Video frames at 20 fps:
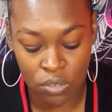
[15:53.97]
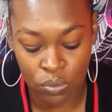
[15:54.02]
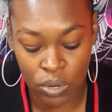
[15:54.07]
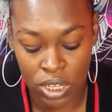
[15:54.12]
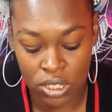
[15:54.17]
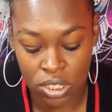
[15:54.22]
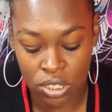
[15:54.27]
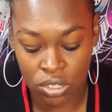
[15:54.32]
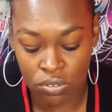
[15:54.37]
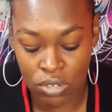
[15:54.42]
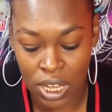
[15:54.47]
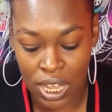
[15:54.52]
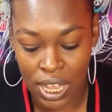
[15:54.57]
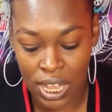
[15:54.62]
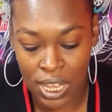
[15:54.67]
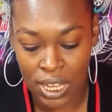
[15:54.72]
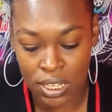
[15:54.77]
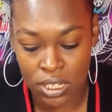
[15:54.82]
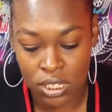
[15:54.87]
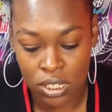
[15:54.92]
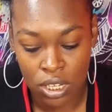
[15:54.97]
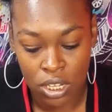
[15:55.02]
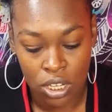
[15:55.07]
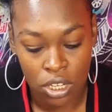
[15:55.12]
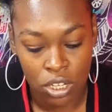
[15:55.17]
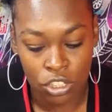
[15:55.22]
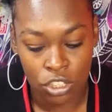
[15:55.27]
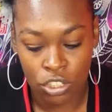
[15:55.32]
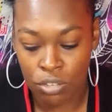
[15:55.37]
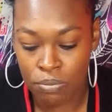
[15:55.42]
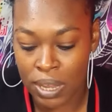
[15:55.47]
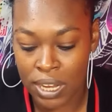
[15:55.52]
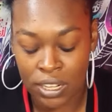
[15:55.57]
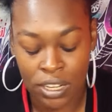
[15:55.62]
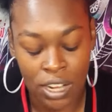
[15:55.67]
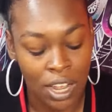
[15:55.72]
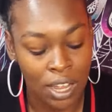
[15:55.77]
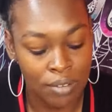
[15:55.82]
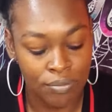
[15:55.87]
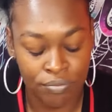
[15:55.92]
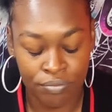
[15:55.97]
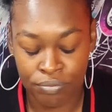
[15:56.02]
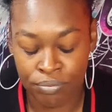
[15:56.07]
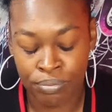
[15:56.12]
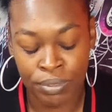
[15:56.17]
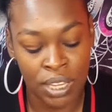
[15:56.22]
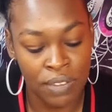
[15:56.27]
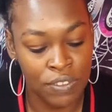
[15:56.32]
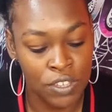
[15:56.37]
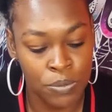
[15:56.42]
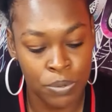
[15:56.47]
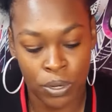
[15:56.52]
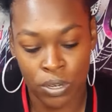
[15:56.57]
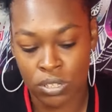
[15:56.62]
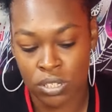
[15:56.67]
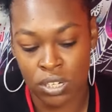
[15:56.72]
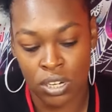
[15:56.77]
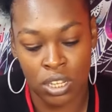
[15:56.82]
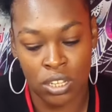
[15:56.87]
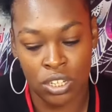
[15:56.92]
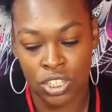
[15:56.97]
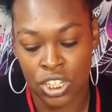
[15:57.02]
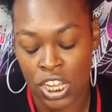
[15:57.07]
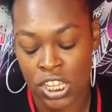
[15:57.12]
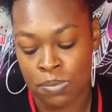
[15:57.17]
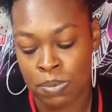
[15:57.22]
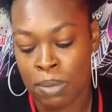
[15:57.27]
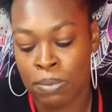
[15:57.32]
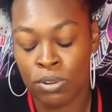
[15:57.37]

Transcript: The rest of you guys, you may not give this person another chance.